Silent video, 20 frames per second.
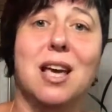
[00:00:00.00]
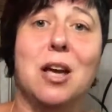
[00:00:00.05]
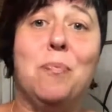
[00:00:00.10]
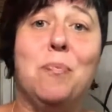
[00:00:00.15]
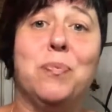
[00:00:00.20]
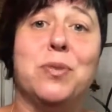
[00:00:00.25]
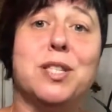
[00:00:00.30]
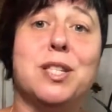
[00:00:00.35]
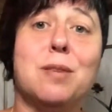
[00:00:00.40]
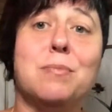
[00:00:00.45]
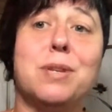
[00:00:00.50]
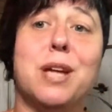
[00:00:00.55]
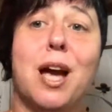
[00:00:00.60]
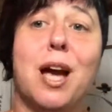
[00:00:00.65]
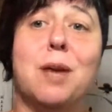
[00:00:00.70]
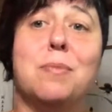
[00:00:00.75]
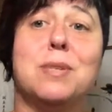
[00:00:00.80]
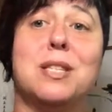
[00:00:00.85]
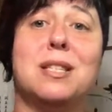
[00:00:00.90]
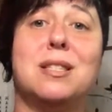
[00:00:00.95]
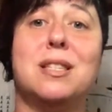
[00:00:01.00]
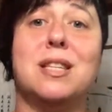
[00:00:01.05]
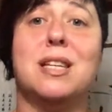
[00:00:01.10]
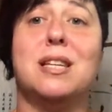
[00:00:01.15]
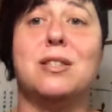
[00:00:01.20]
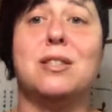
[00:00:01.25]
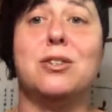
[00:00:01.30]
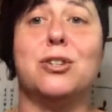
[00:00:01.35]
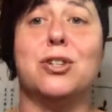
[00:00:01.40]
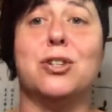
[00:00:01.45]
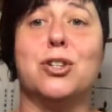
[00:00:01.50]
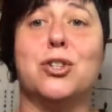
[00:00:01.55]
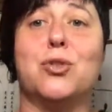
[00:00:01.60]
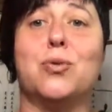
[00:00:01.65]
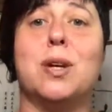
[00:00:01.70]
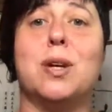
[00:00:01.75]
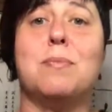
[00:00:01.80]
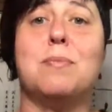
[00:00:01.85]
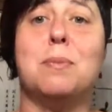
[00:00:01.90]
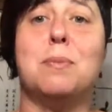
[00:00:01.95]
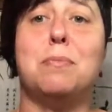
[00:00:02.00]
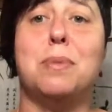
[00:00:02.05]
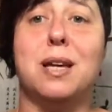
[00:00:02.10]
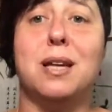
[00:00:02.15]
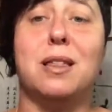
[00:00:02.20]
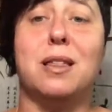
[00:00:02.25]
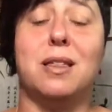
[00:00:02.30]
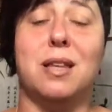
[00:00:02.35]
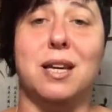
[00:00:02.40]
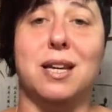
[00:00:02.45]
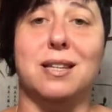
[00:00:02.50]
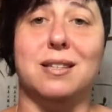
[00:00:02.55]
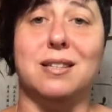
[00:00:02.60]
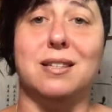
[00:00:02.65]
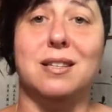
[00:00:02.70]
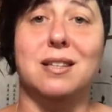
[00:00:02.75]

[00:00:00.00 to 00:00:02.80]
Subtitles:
Sometimes it's easier to dream the big things